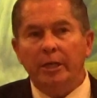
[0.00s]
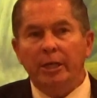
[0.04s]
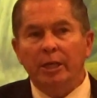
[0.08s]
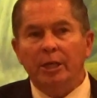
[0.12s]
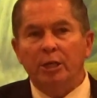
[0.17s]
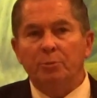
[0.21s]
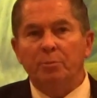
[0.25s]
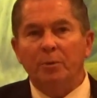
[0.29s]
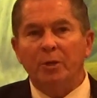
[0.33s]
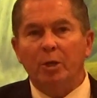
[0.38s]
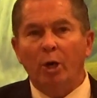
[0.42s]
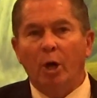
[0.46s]

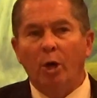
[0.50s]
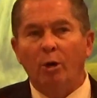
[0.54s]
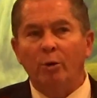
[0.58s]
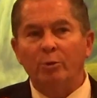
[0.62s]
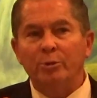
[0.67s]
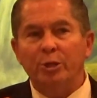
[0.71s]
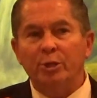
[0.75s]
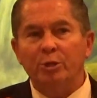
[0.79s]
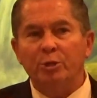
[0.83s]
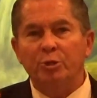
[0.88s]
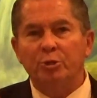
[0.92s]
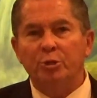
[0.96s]
Is
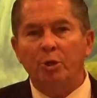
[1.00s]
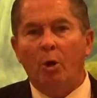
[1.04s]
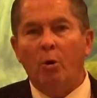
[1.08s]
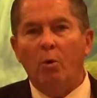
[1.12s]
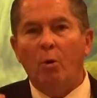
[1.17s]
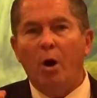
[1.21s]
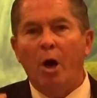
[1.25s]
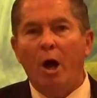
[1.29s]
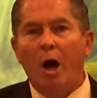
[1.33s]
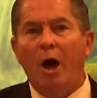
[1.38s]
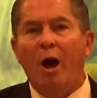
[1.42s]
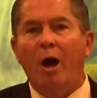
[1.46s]
because it's
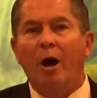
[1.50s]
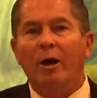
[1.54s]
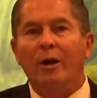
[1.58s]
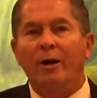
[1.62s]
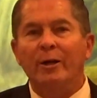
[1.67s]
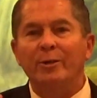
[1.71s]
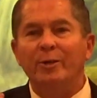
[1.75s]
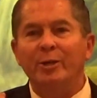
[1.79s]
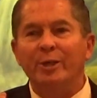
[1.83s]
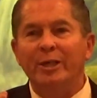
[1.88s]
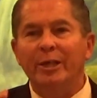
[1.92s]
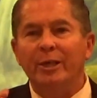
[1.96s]
so
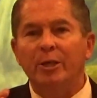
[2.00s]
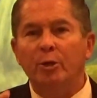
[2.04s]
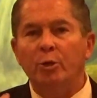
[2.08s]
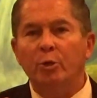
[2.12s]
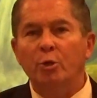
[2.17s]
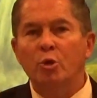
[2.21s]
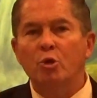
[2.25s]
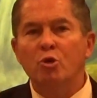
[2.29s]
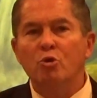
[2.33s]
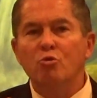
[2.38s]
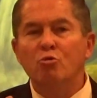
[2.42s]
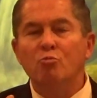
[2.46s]
hard to
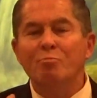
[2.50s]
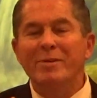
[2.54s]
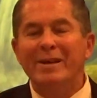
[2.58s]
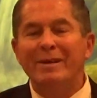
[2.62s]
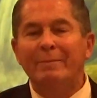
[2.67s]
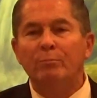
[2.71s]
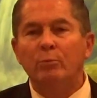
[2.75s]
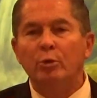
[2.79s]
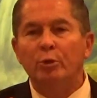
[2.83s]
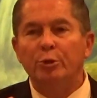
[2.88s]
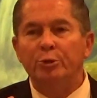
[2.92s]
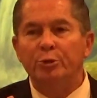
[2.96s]
get new
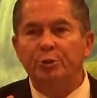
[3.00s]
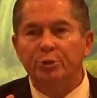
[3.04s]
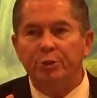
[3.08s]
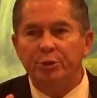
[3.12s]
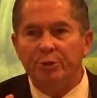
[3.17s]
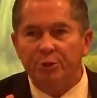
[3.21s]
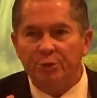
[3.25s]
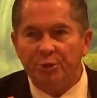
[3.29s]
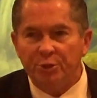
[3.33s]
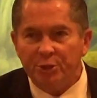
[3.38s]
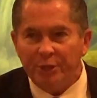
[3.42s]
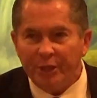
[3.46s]
members
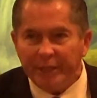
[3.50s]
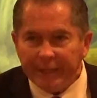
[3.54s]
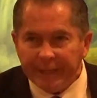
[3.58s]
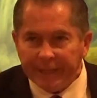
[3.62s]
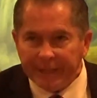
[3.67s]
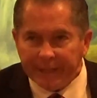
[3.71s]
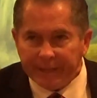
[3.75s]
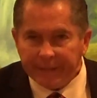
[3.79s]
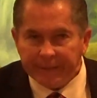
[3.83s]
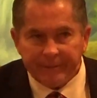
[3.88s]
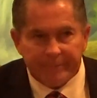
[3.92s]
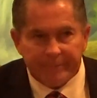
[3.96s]
to stay.